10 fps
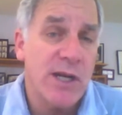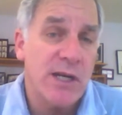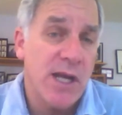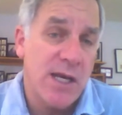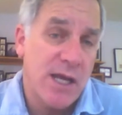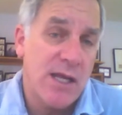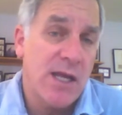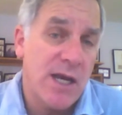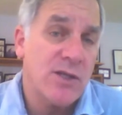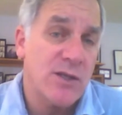and then
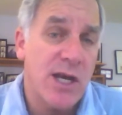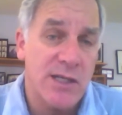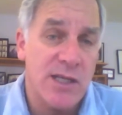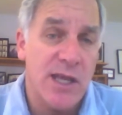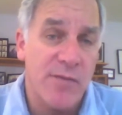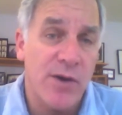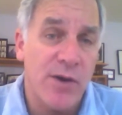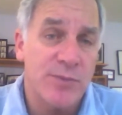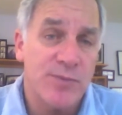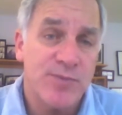exercising that vote.